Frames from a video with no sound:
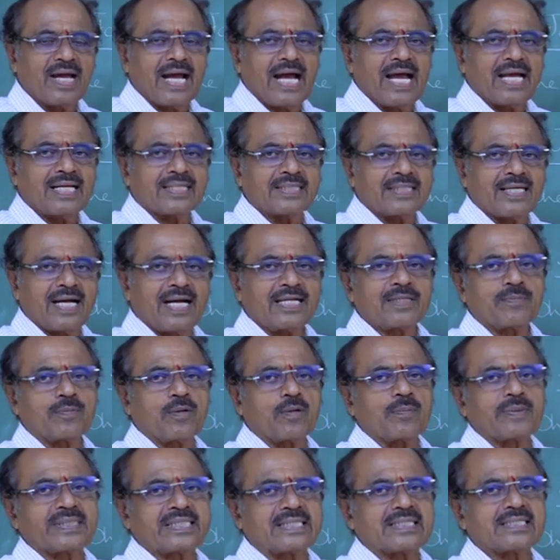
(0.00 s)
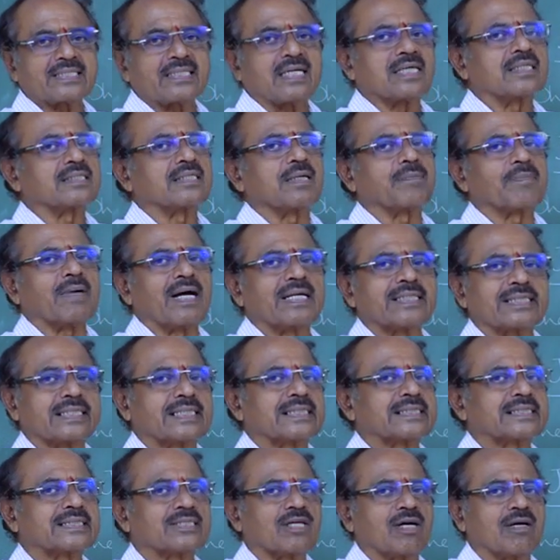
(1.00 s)
and that properties are the
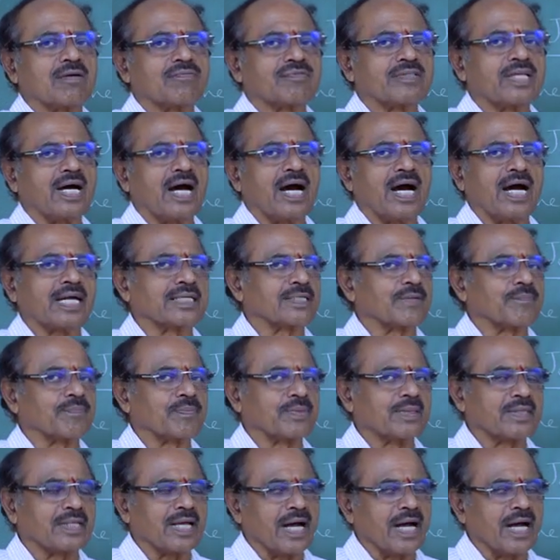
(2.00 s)
particles of the atom.